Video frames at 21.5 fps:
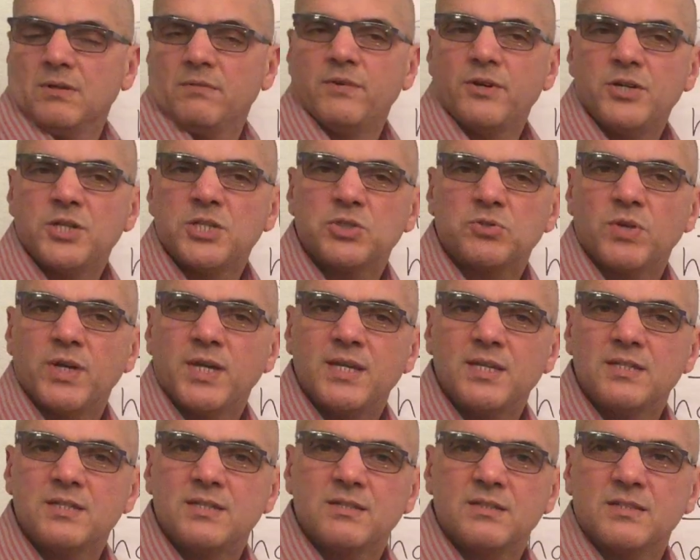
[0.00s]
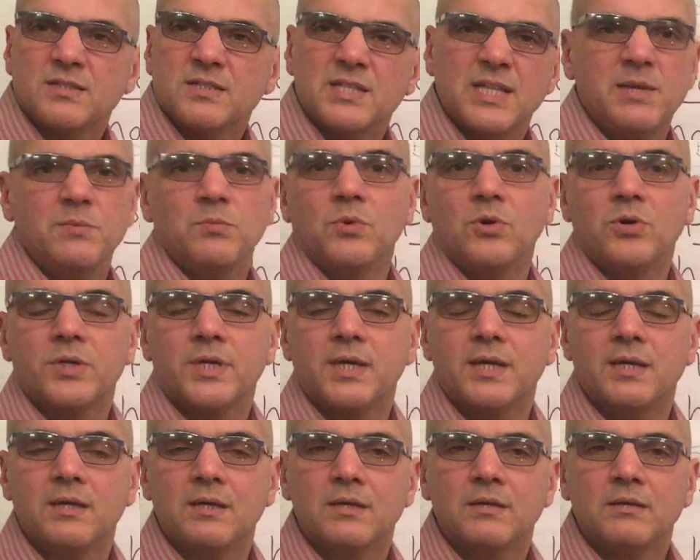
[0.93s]
very strange
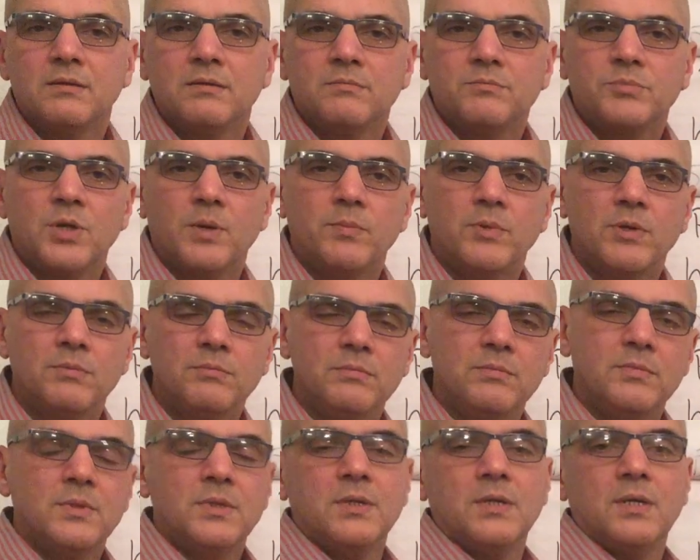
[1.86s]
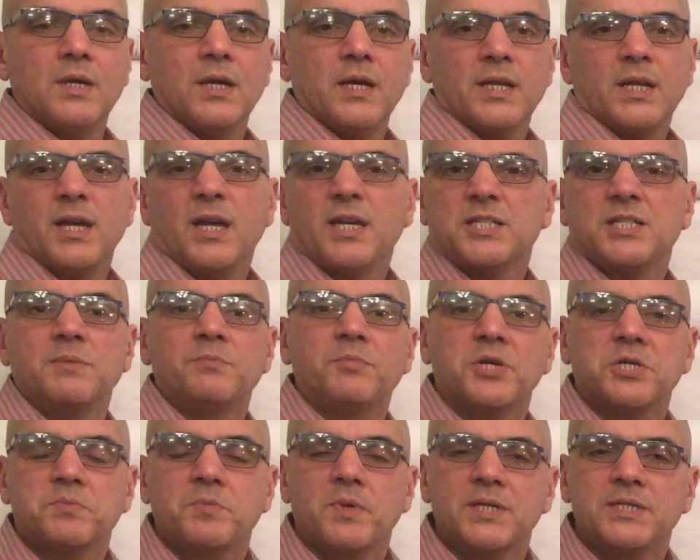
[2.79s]
sleepwalking problem, and I actually
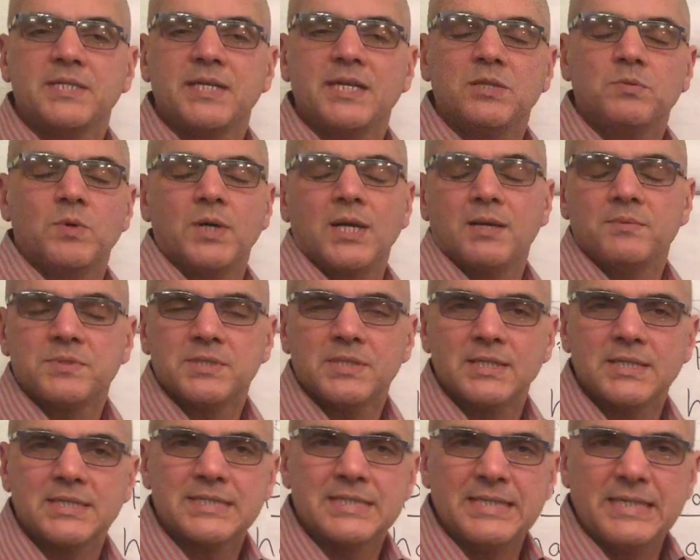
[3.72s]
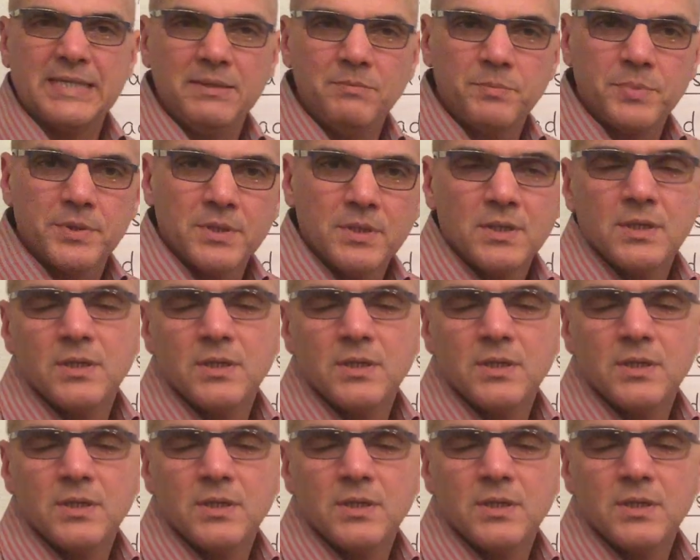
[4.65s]
brush my teeth while I'm still asleep.